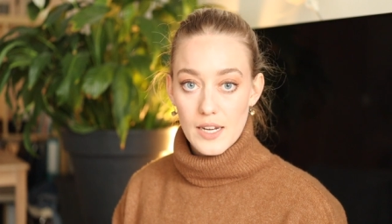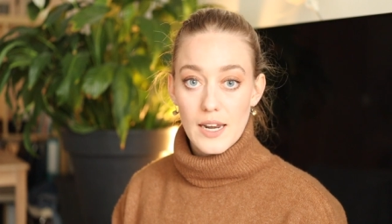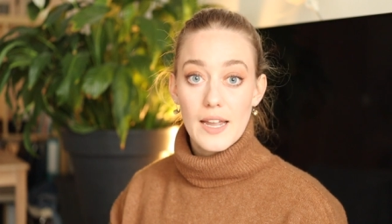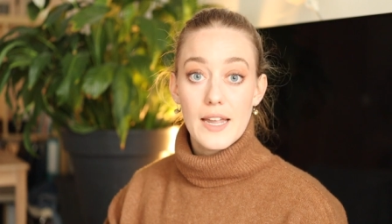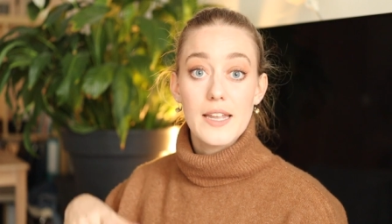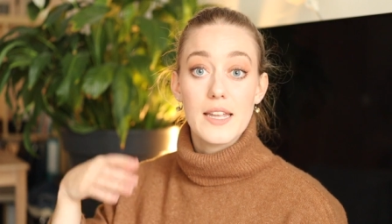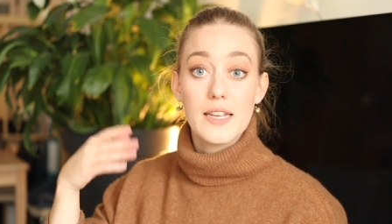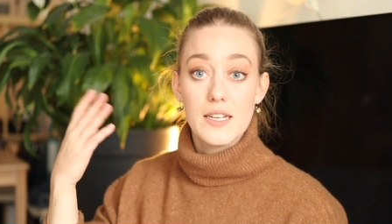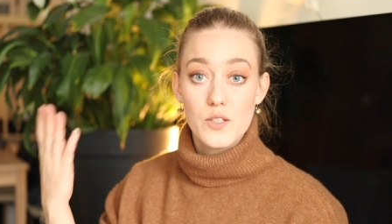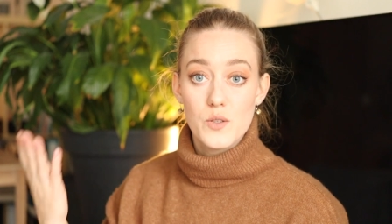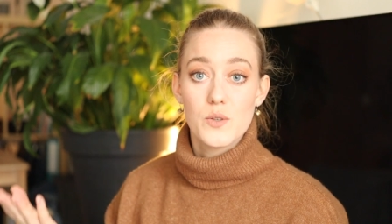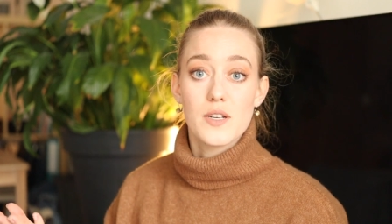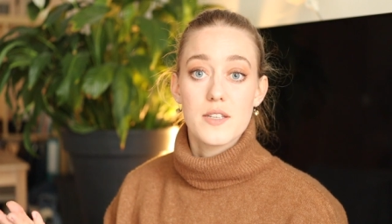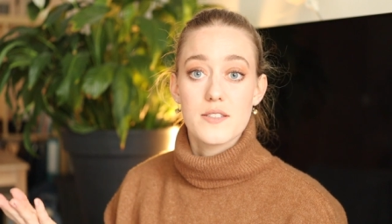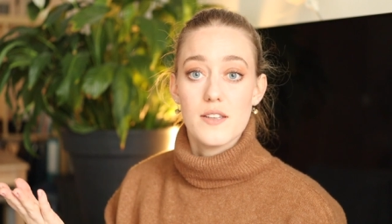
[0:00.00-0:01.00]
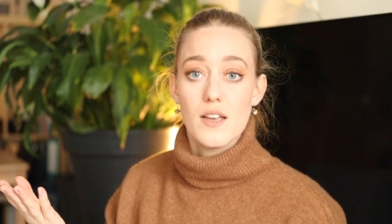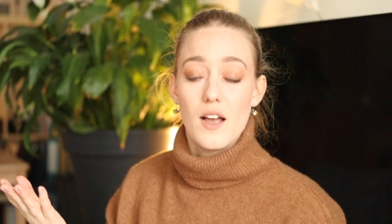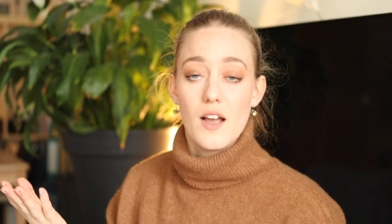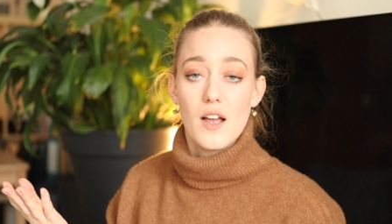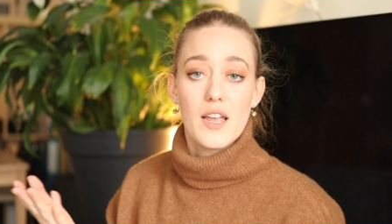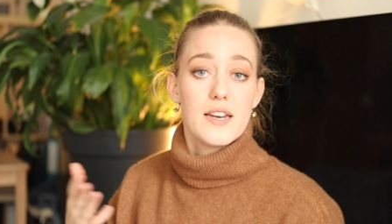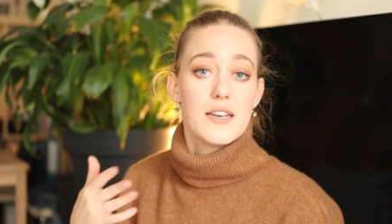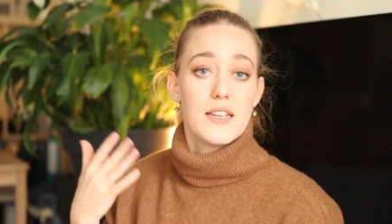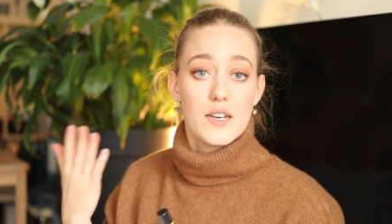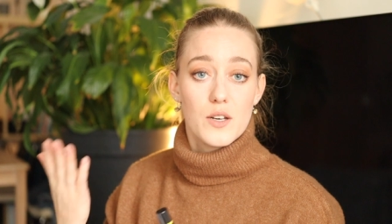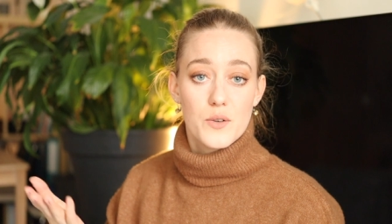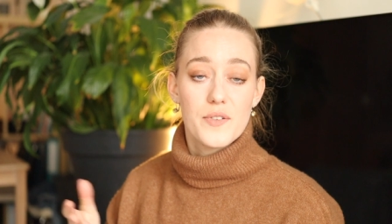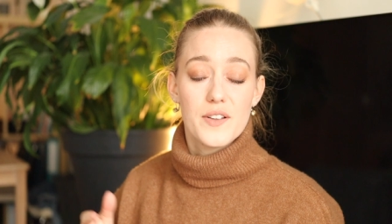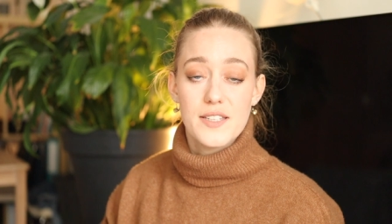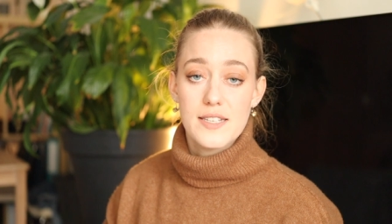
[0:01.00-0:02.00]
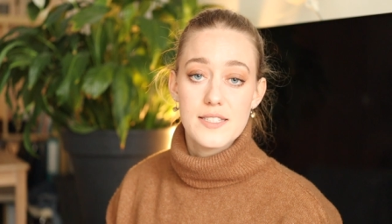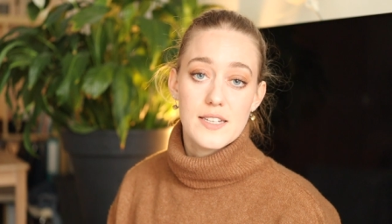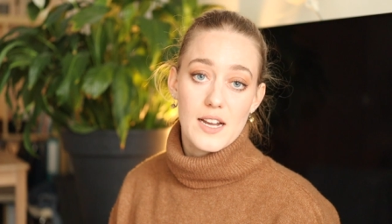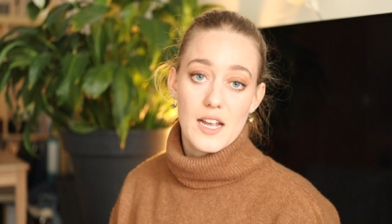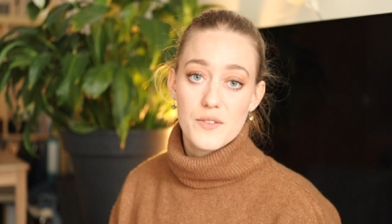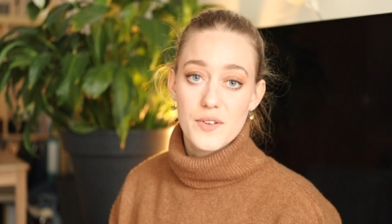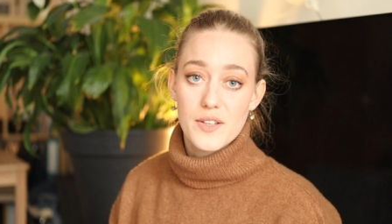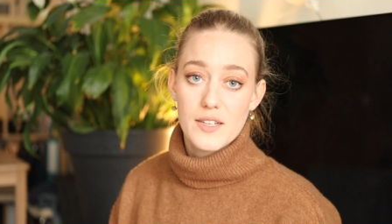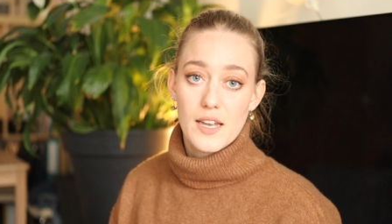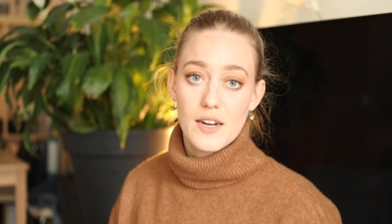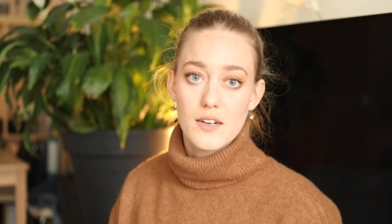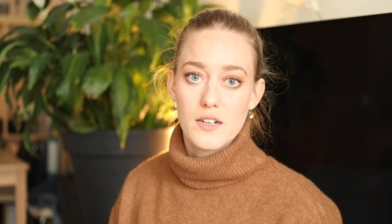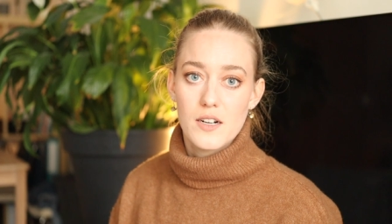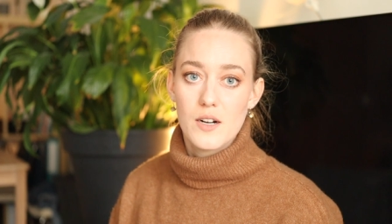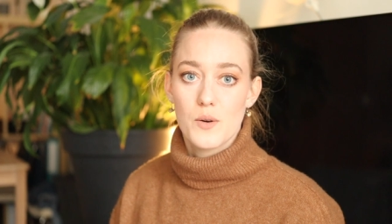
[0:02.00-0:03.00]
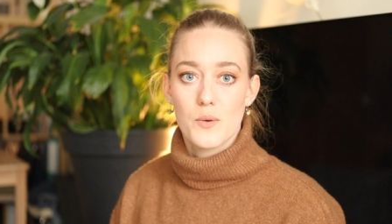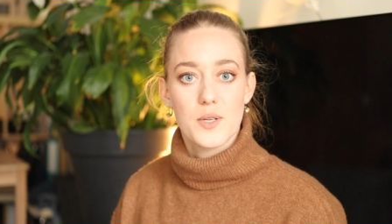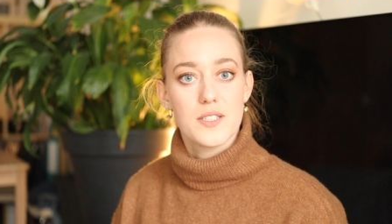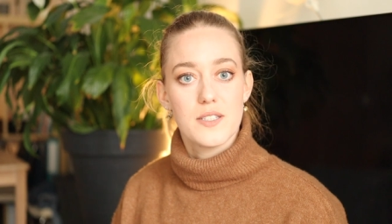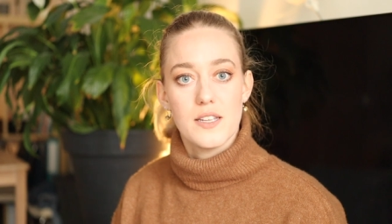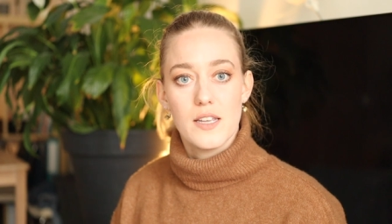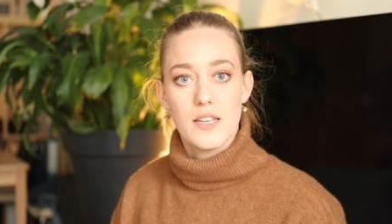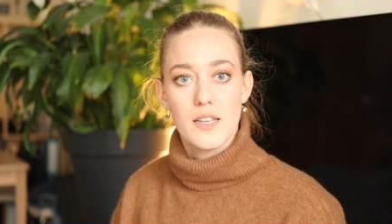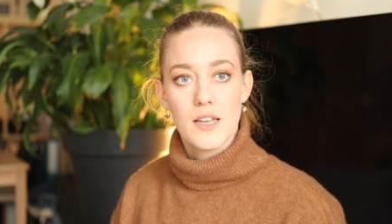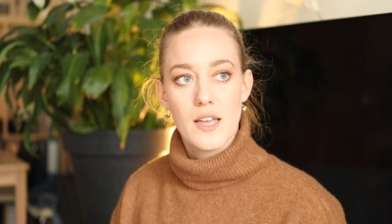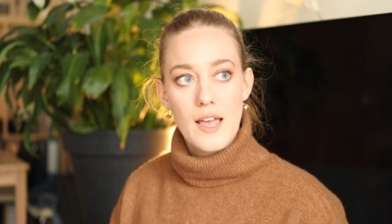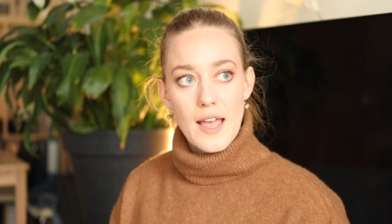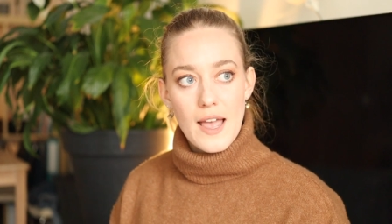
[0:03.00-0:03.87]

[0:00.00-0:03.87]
like in the Douglas, uh, in the Look Fantastic Advent Calendar there was the